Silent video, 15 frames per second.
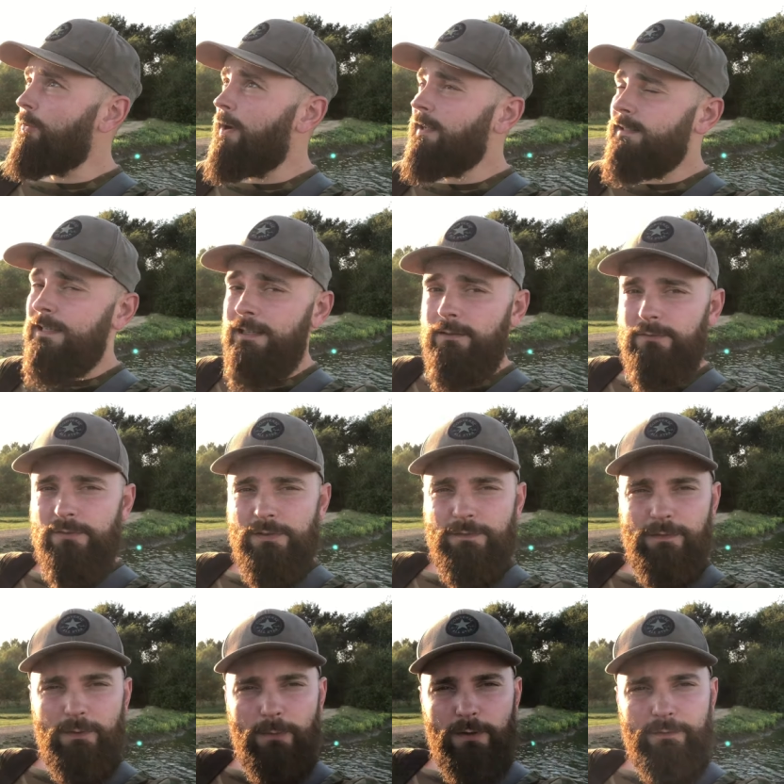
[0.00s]
wagtails just
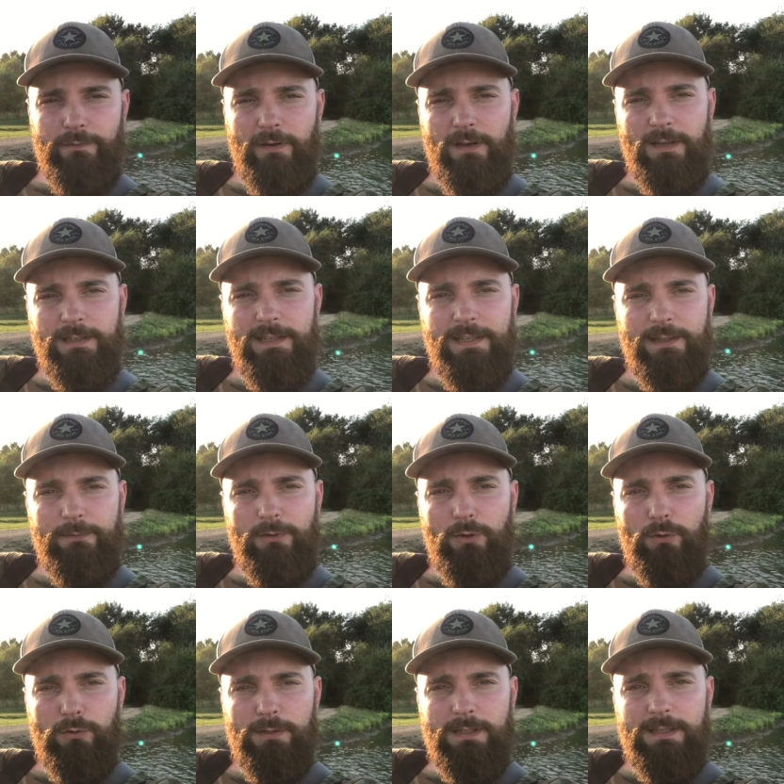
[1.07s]
flew over. I could hear them
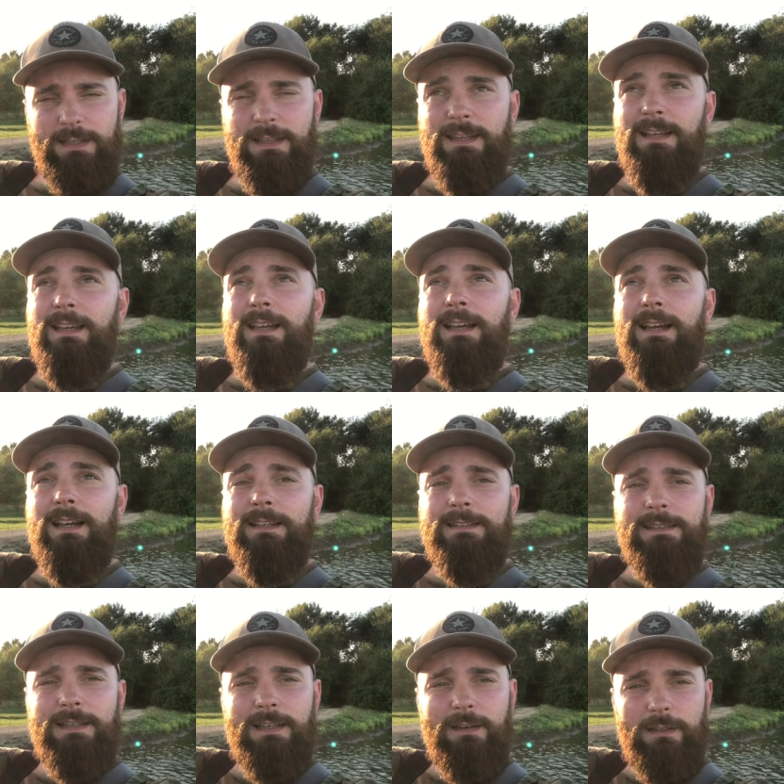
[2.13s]
calling, and
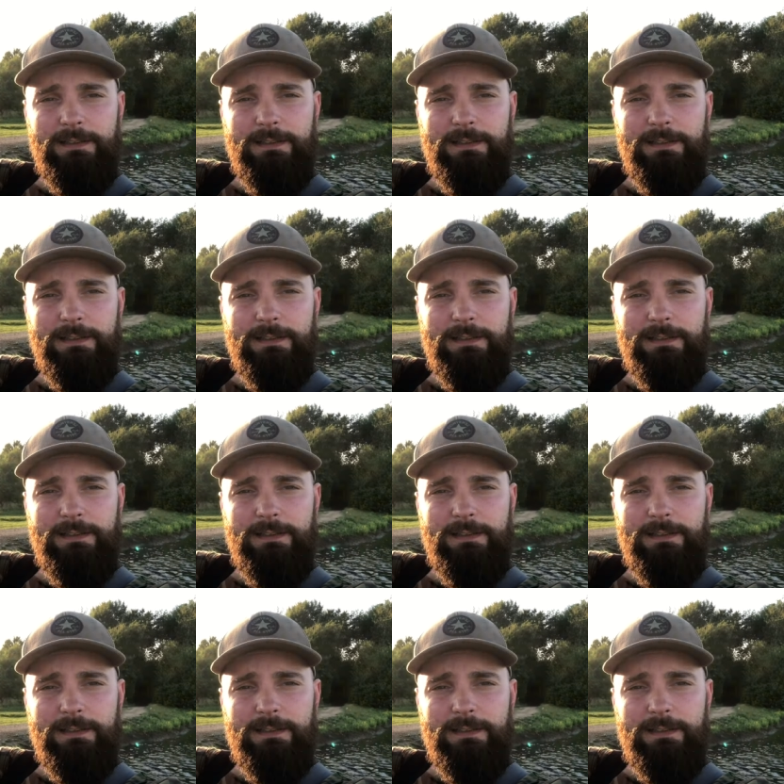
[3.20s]
uh, I